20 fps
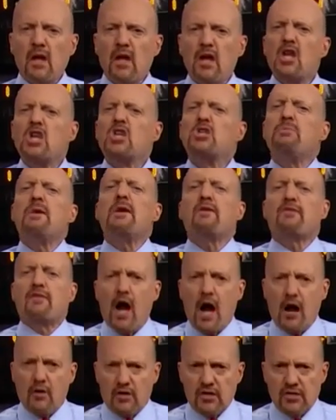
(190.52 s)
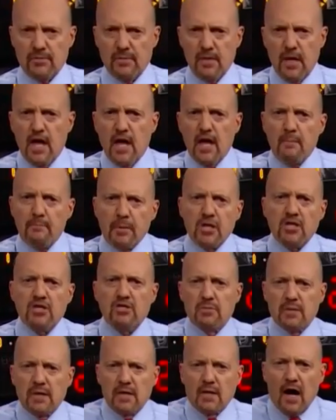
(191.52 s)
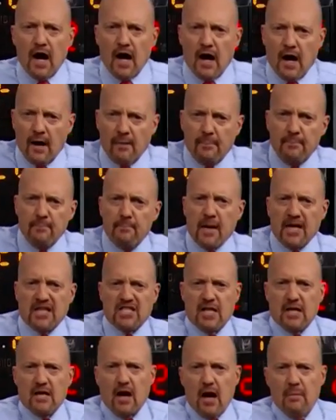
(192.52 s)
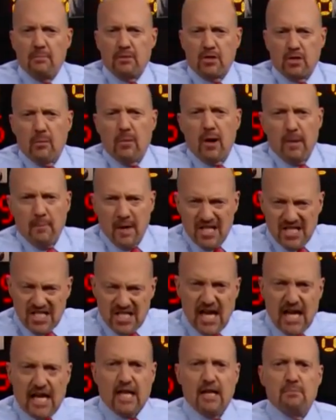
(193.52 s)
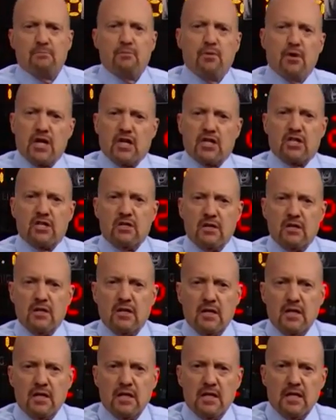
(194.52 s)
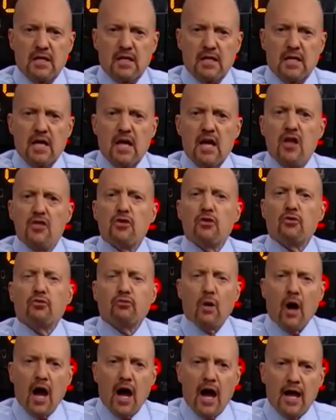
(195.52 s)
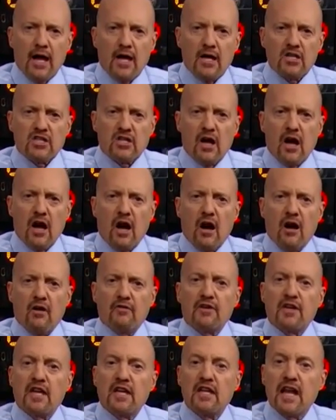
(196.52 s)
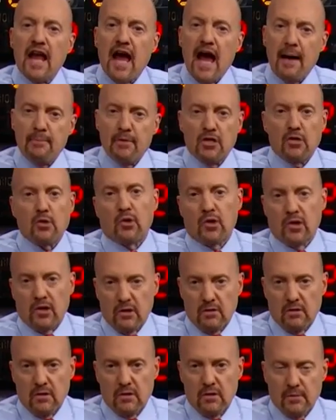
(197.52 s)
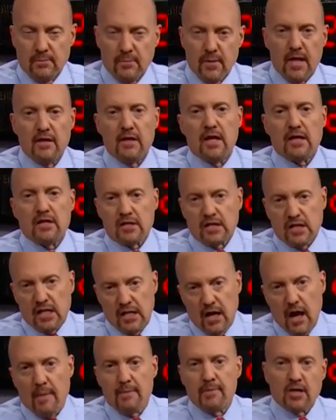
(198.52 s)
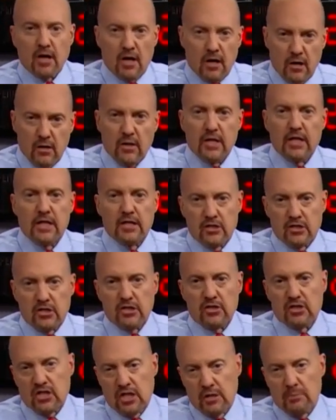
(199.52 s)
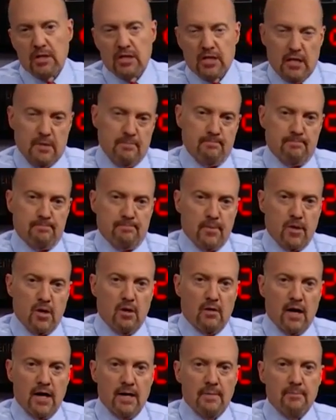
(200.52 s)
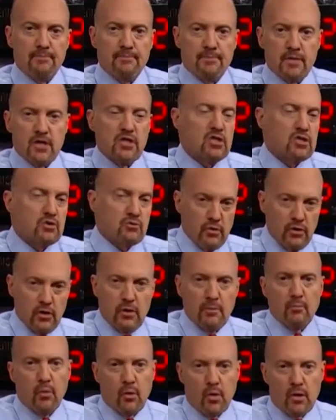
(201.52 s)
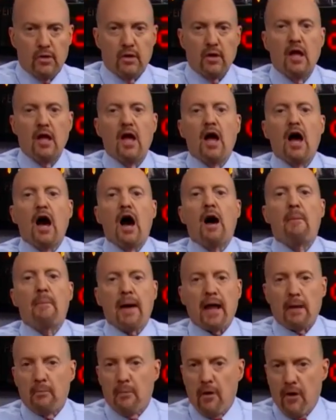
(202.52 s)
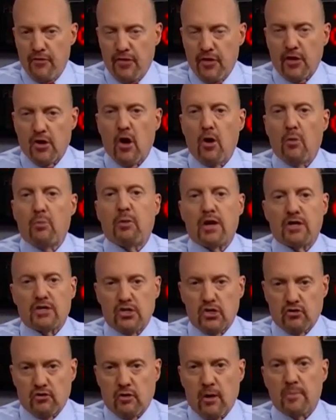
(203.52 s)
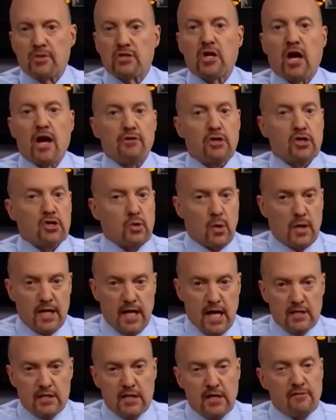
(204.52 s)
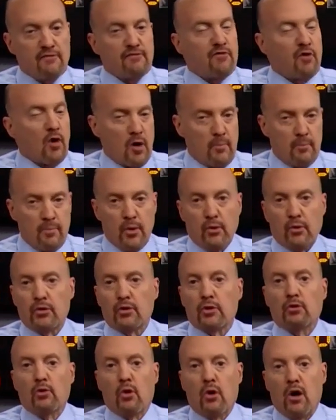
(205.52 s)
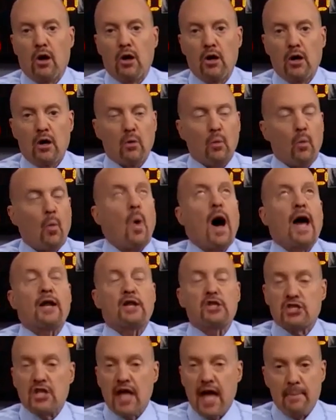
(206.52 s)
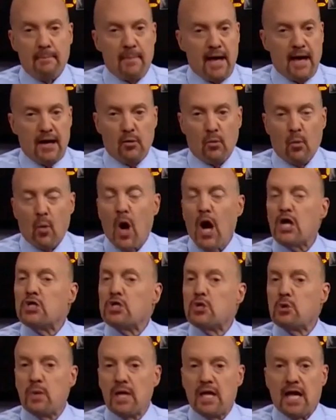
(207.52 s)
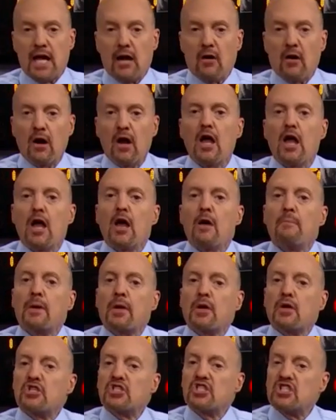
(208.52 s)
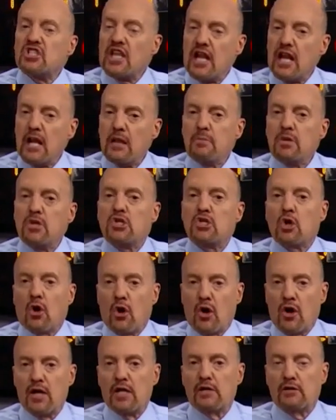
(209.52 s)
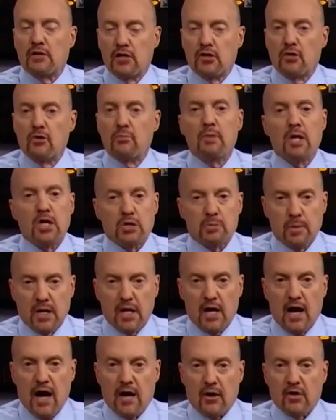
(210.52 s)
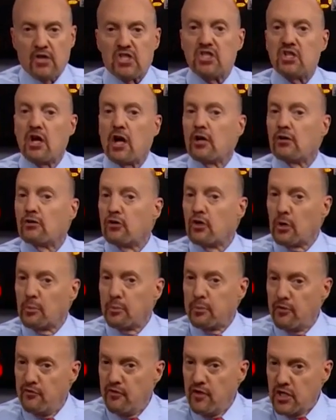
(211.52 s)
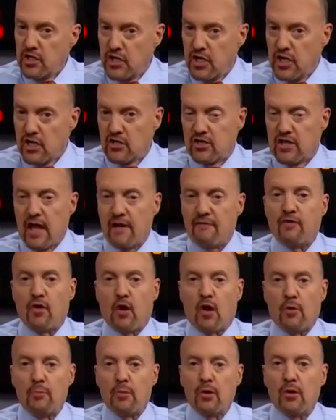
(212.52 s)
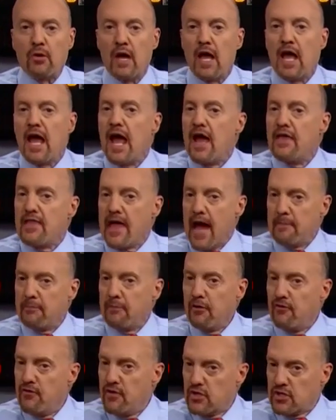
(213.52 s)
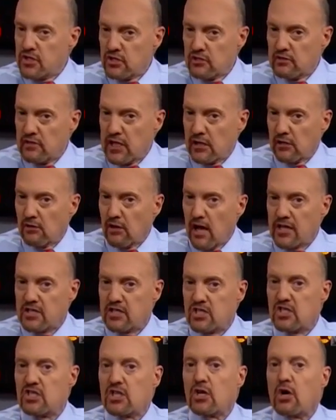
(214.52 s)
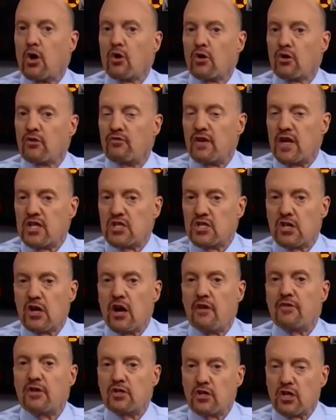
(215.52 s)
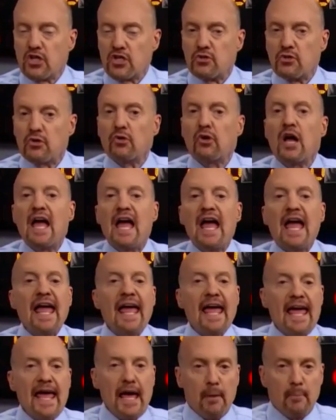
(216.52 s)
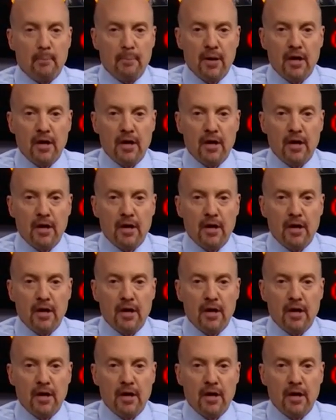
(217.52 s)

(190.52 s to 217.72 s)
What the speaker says: Speaking of Congress, brings to me my second prediction, the rise of cannabidiol. And that cannabidiol is CBD, all right? This is really important. About a month ago, President Trump signed the 2018 Farm Bill into law. Why does that matter? Why should we care? Because Senate Majority Leader Mitch McConnell snuck a little provision into that Farm Bill, and that provision legalizes the cultivation of industrial hemp,